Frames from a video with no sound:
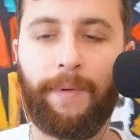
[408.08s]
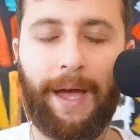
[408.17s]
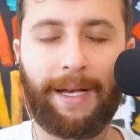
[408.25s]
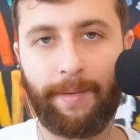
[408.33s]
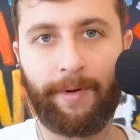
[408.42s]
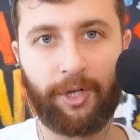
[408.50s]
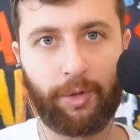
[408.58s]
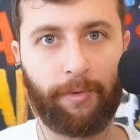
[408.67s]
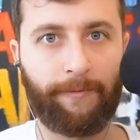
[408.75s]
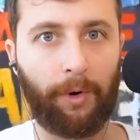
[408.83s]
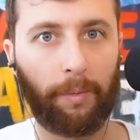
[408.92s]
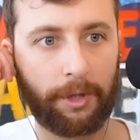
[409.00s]
as I mentioned
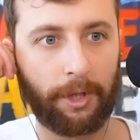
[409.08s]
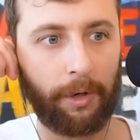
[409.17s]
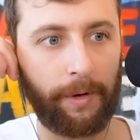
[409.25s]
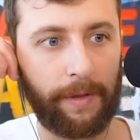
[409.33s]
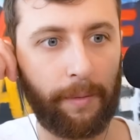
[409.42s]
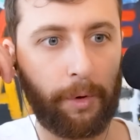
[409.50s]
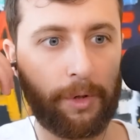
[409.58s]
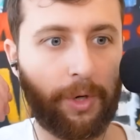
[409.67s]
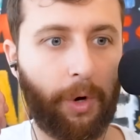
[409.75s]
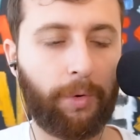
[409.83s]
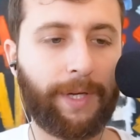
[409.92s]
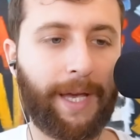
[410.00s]
before, we're currently the world's
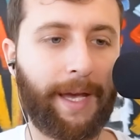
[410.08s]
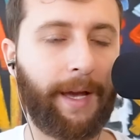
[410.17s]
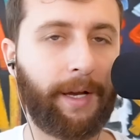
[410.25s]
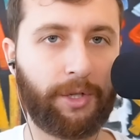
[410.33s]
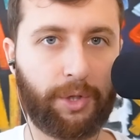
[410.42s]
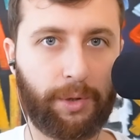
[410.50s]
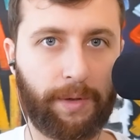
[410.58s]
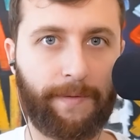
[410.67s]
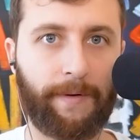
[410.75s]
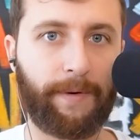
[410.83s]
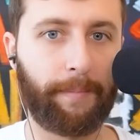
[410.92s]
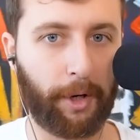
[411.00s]
only AI consulting
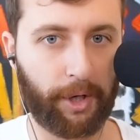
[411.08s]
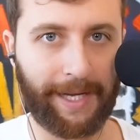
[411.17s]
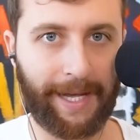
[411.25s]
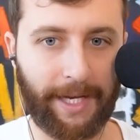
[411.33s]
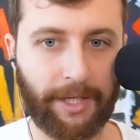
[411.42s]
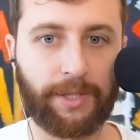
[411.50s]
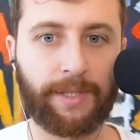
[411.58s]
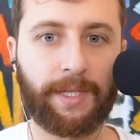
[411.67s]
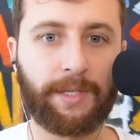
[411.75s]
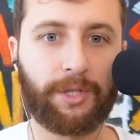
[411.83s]
firm for marketing agencies.